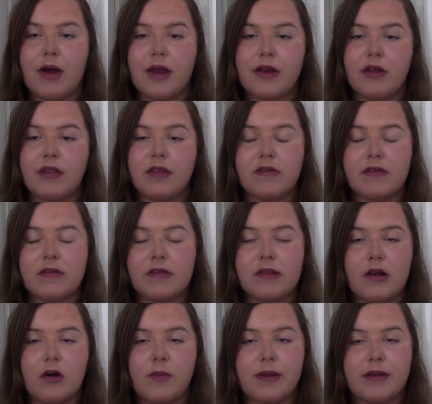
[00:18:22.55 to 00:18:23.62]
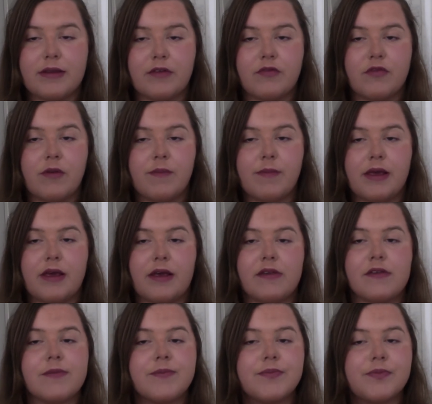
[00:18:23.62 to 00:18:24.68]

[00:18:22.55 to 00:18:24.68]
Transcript: I know this is a little bit different because